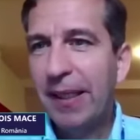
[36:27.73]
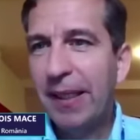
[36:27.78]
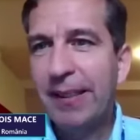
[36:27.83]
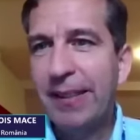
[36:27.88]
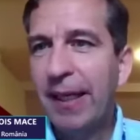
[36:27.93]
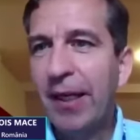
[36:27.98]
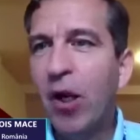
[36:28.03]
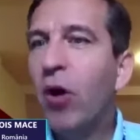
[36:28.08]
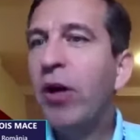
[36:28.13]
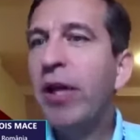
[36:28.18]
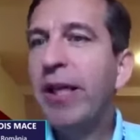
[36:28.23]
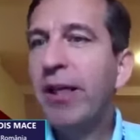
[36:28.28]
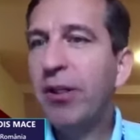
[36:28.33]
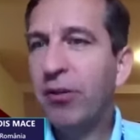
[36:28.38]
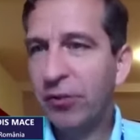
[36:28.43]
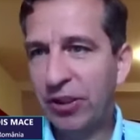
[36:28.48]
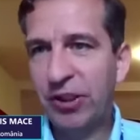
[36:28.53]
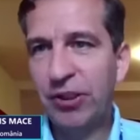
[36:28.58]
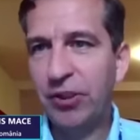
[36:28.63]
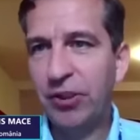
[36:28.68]
It can only
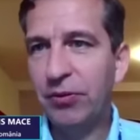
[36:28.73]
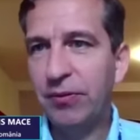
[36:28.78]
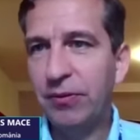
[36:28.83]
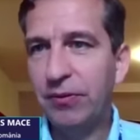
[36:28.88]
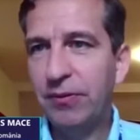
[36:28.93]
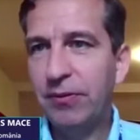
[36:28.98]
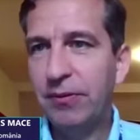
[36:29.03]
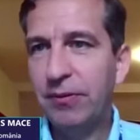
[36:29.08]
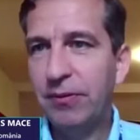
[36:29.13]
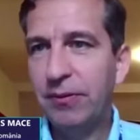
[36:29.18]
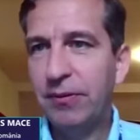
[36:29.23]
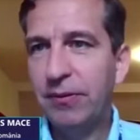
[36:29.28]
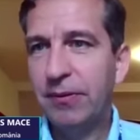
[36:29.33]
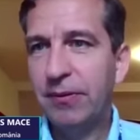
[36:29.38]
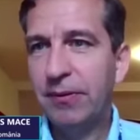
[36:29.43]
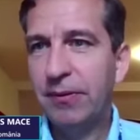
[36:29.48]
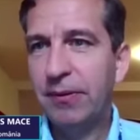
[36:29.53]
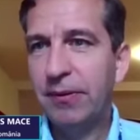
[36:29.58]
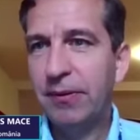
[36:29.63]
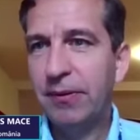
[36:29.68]
continue.
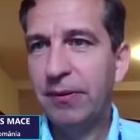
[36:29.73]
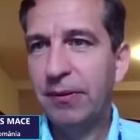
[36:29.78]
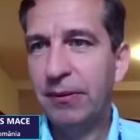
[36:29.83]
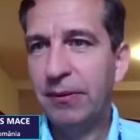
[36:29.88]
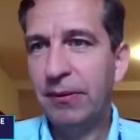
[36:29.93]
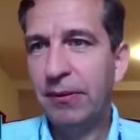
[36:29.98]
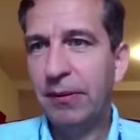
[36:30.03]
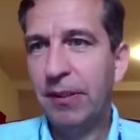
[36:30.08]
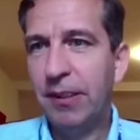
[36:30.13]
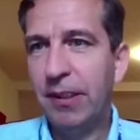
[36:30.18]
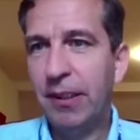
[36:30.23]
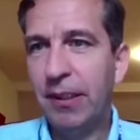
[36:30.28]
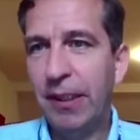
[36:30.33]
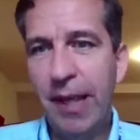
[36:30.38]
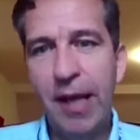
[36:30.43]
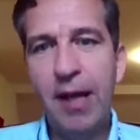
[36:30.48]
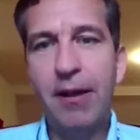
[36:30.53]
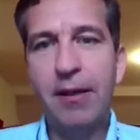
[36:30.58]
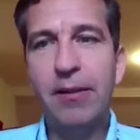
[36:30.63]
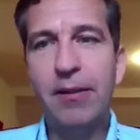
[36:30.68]
So
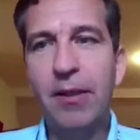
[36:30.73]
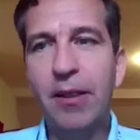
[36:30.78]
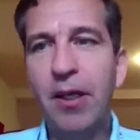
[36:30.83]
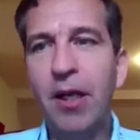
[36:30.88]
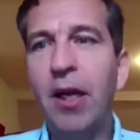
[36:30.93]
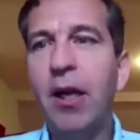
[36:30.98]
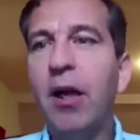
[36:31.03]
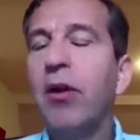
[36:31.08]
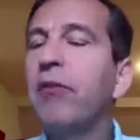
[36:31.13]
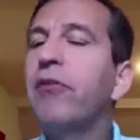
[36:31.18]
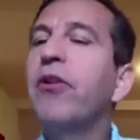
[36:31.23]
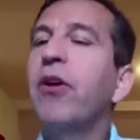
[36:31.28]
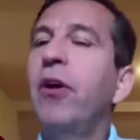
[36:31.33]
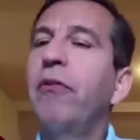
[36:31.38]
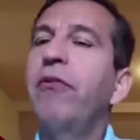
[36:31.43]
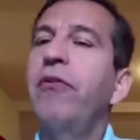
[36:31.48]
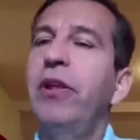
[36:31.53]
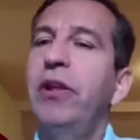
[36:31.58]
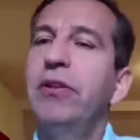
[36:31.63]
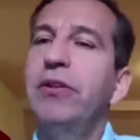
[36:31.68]
yeah, a lot of
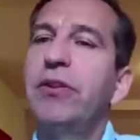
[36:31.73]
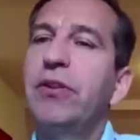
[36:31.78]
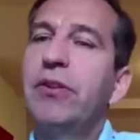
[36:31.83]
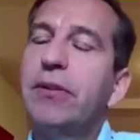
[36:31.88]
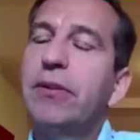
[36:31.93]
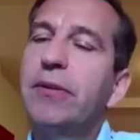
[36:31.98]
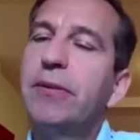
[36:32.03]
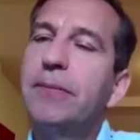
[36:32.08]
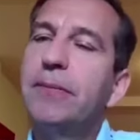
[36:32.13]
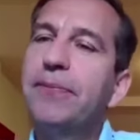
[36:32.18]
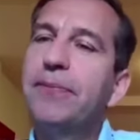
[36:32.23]
confidence.